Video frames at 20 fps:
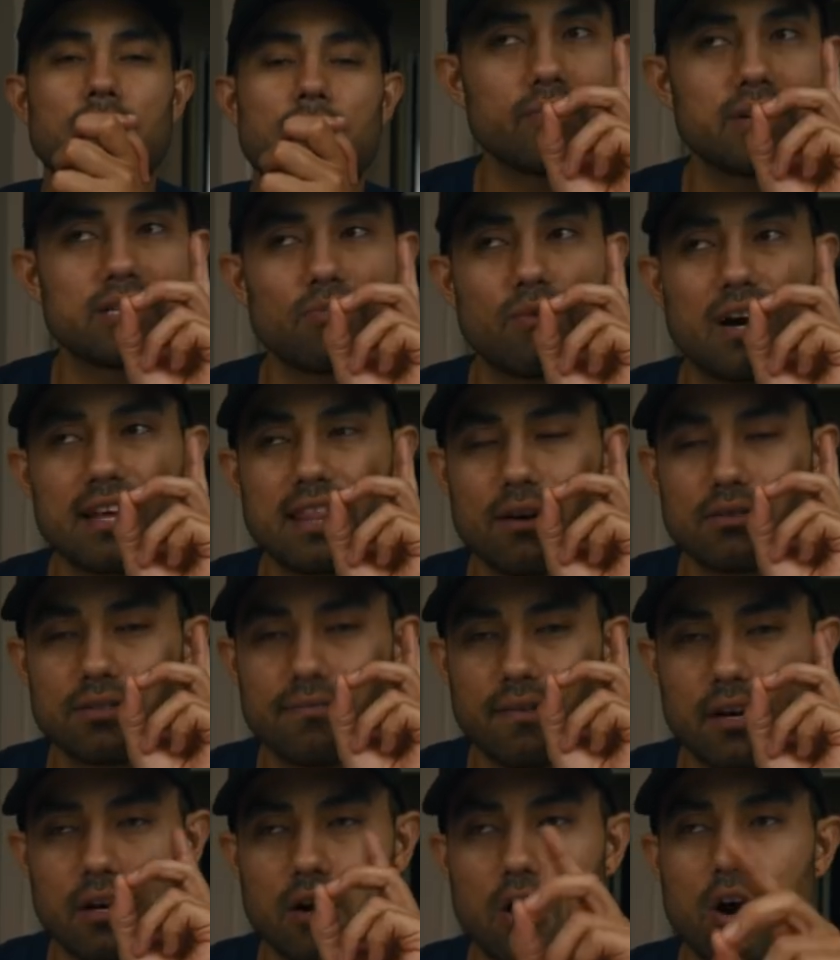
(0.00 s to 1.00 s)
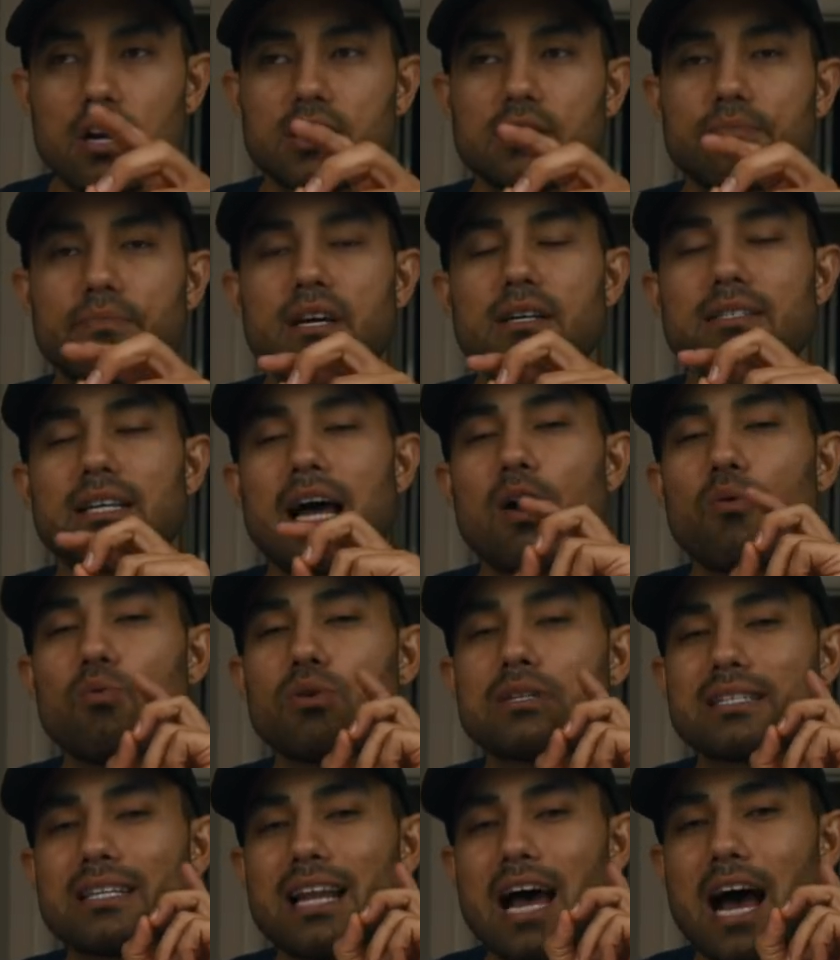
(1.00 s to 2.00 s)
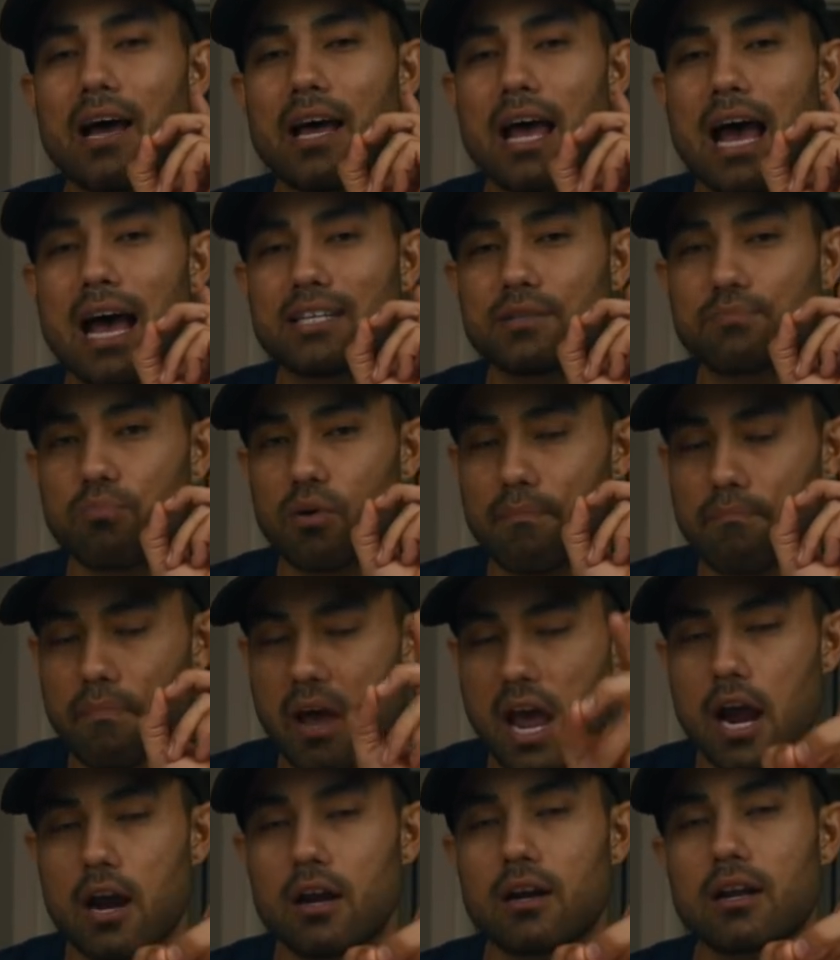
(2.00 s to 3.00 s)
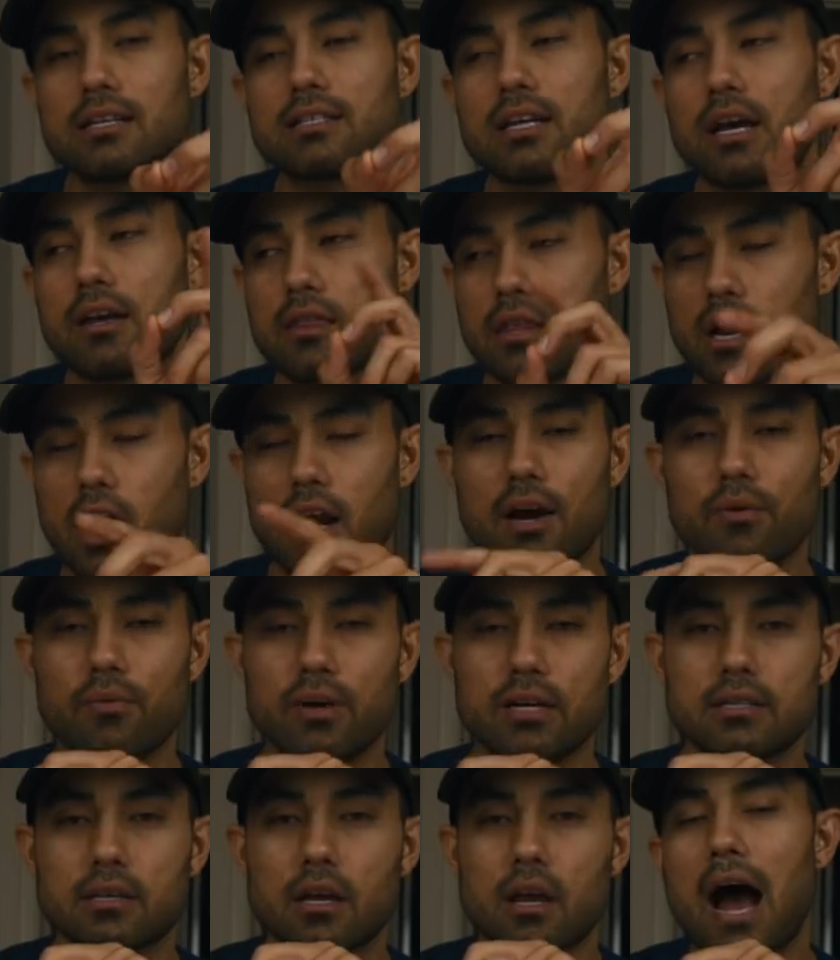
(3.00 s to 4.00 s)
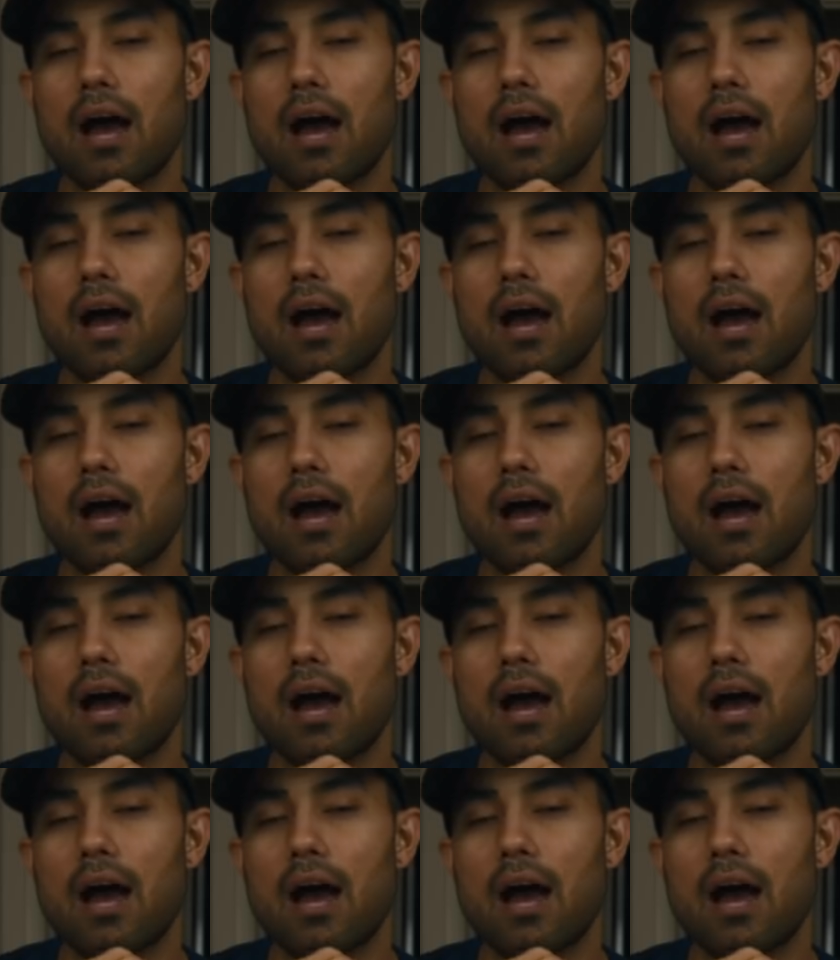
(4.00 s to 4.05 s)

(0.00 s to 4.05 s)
The reason why that was very hard is because I was not as prepared as I thought I was.